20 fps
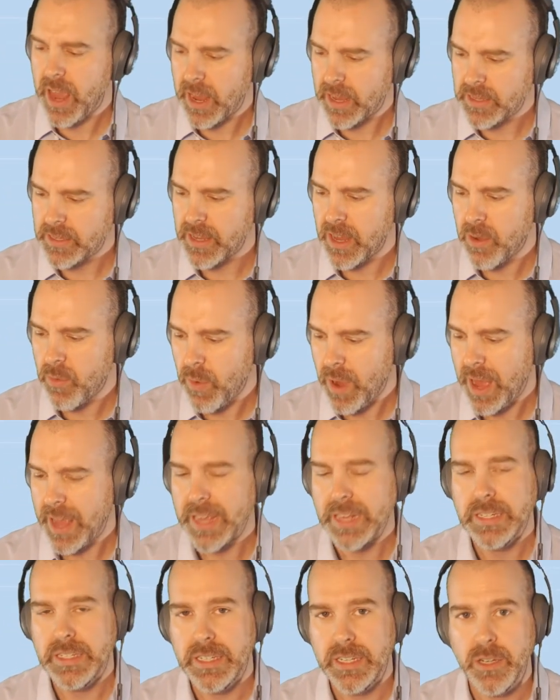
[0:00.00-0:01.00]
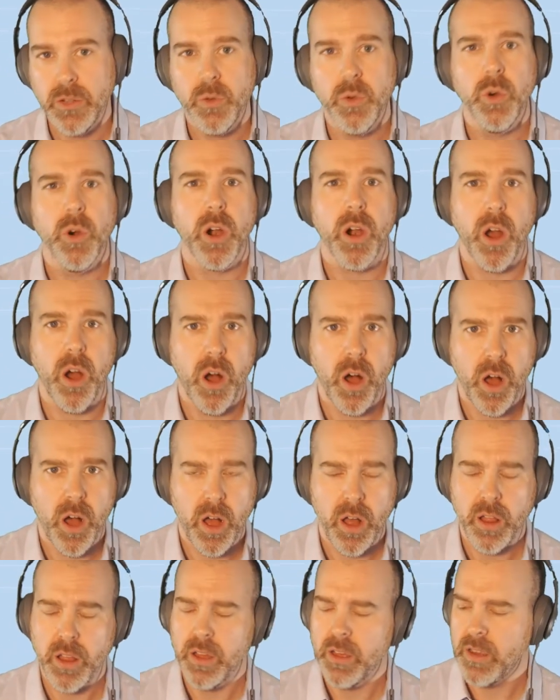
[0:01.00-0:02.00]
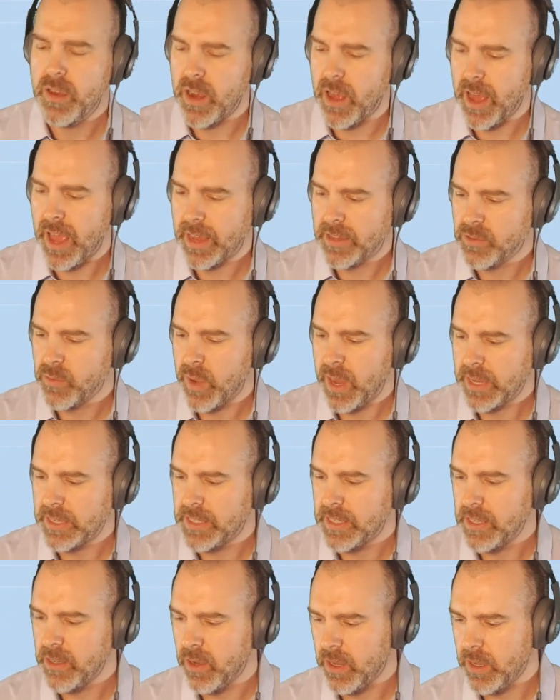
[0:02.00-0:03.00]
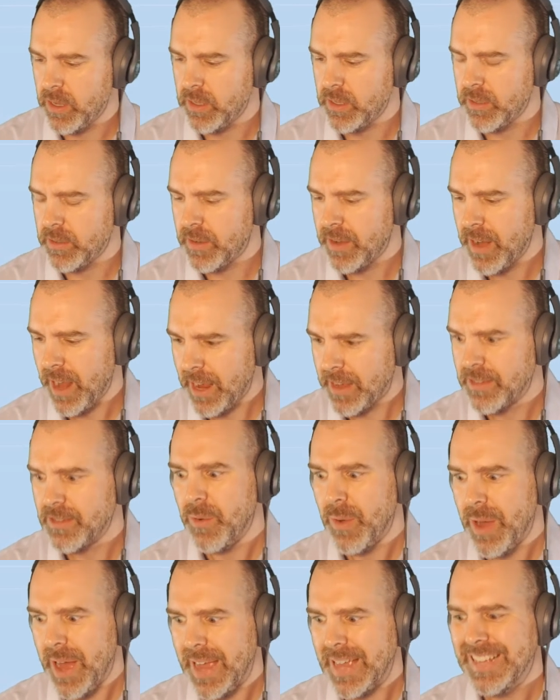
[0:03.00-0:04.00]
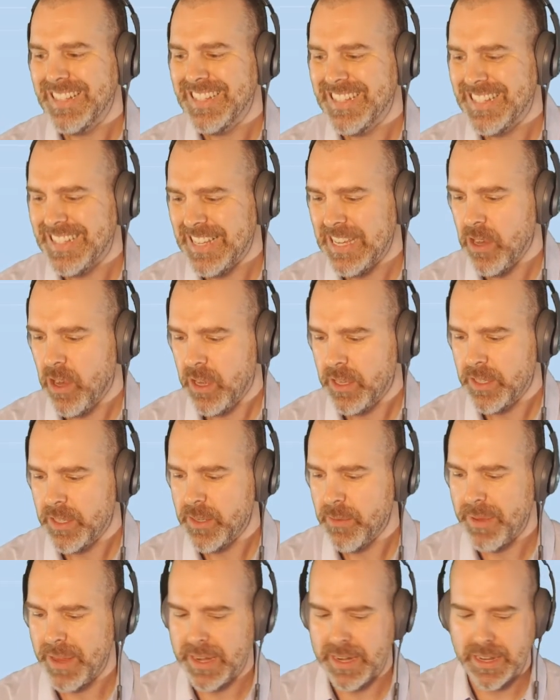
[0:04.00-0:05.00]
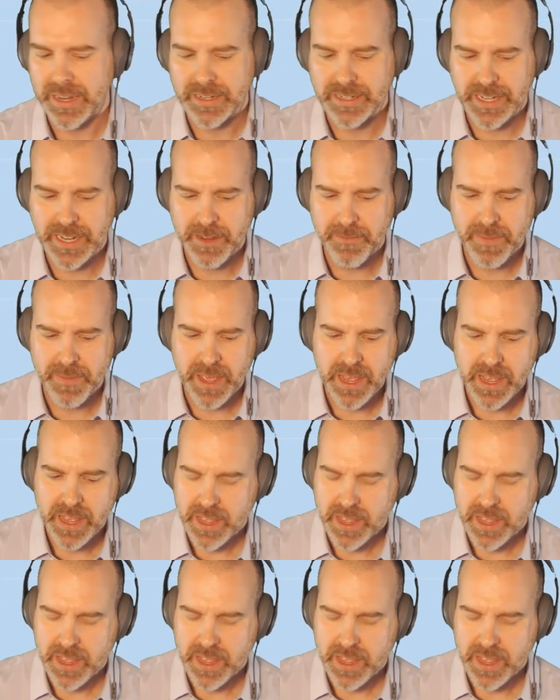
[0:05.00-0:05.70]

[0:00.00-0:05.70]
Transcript: x and y and t, who are all x, y, t, all x, y, and z all depend on t,